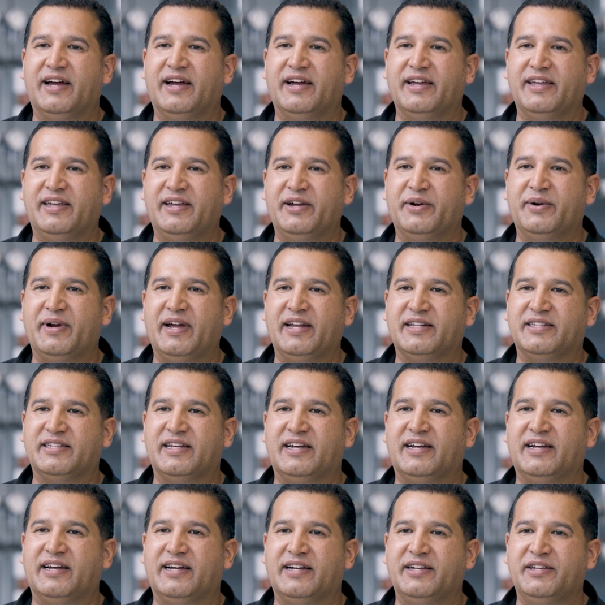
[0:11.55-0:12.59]
uh, here
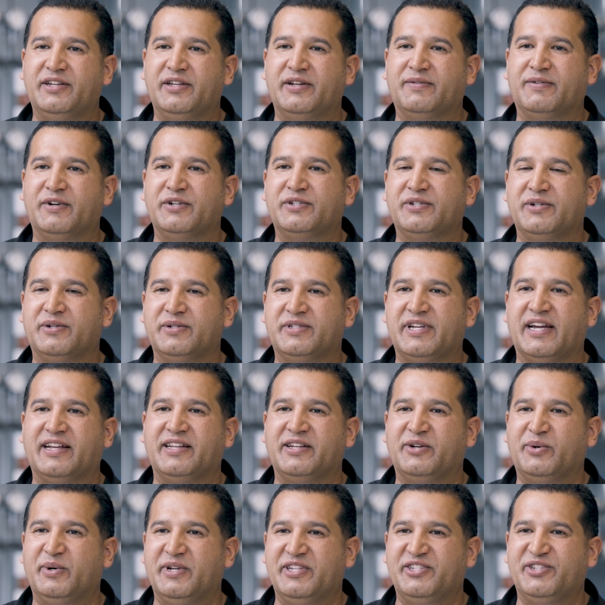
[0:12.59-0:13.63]
at uh, Universal
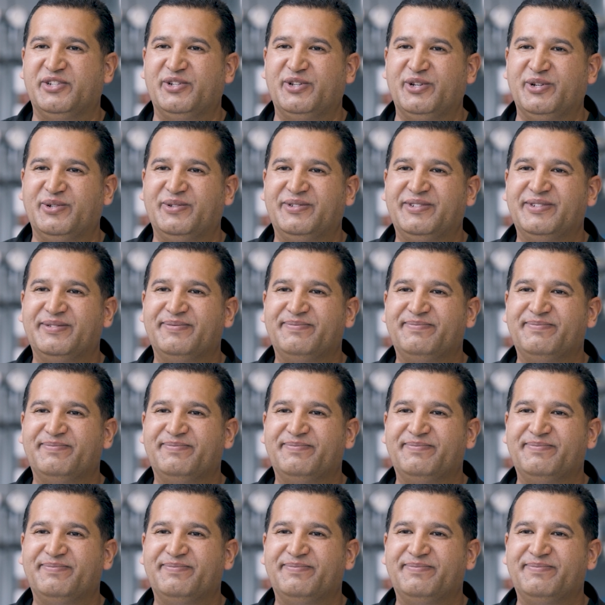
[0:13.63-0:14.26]
Technical Institute.